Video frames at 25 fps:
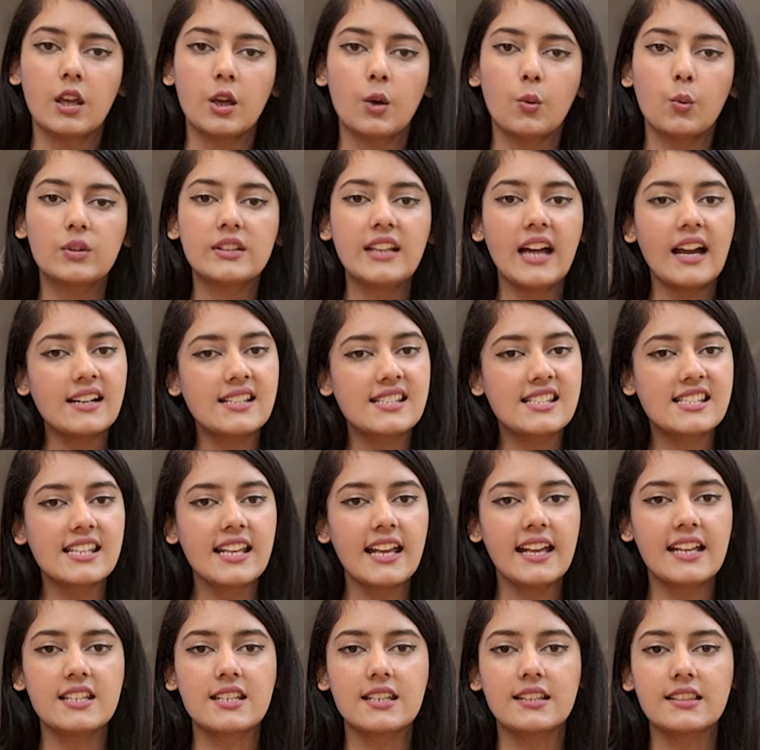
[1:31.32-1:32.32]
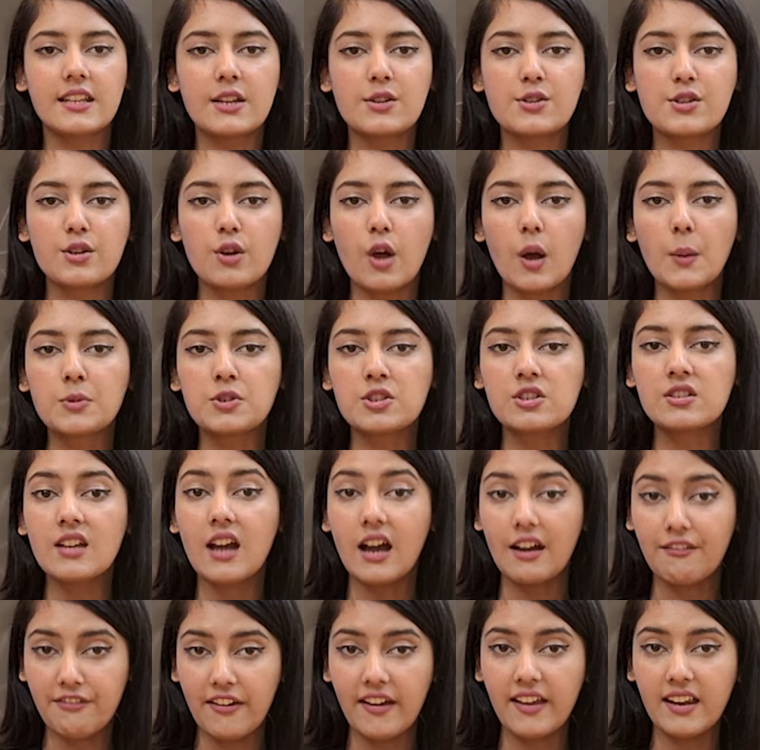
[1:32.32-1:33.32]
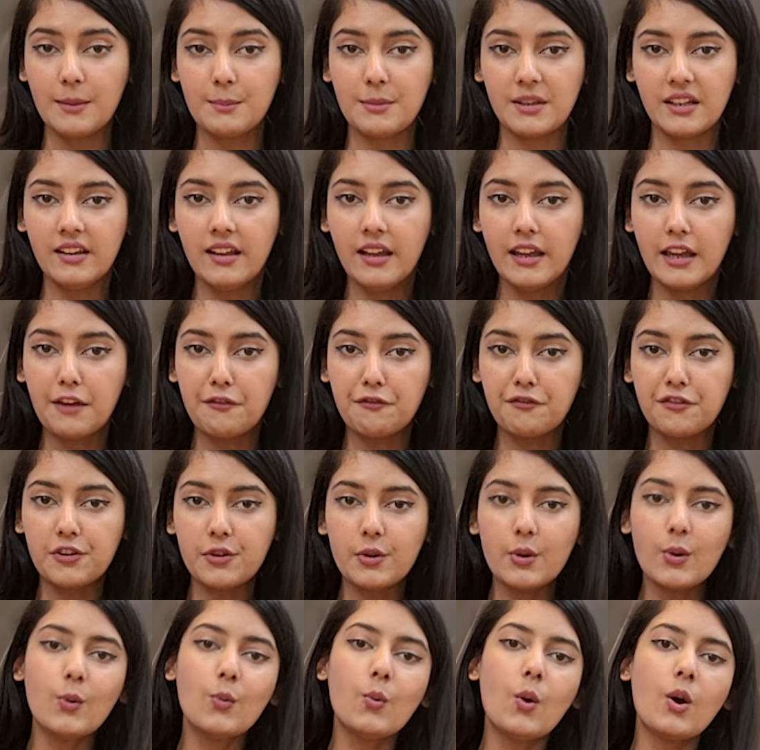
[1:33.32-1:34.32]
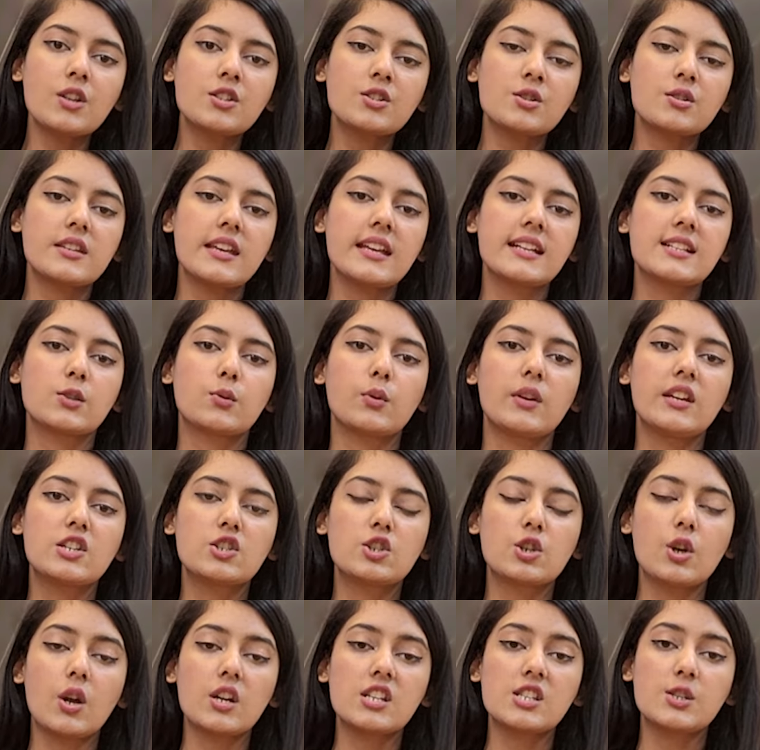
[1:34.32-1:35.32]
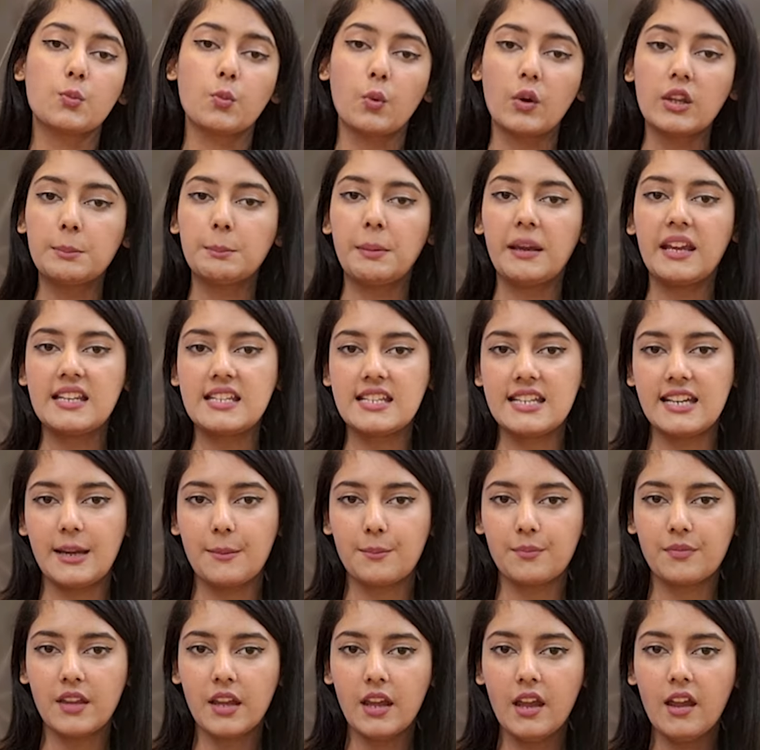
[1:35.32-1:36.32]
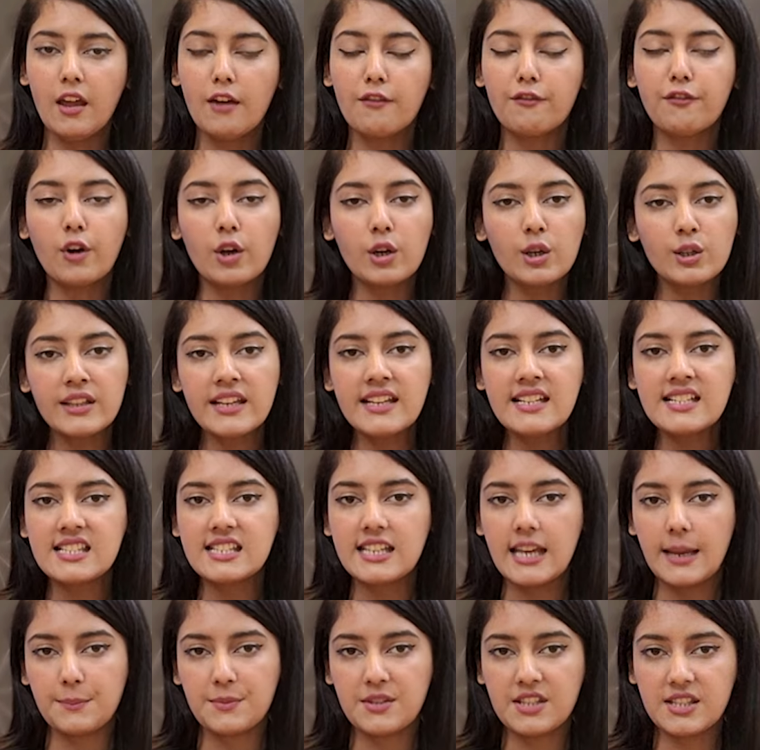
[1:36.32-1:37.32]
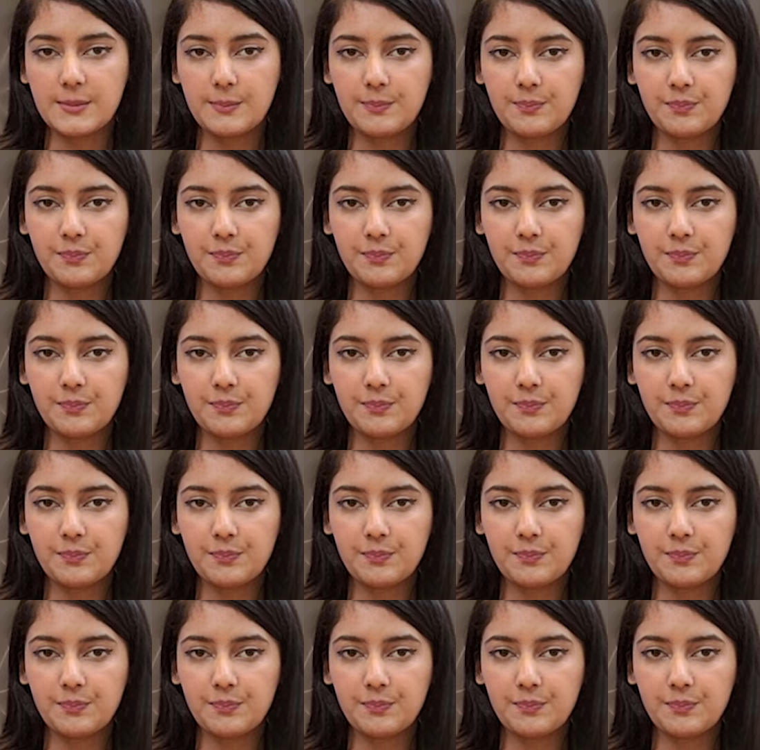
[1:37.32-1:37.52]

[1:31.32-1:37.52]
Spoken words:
With that said, there's an option available if you want to take screenshots with Paytm. Follow these steps.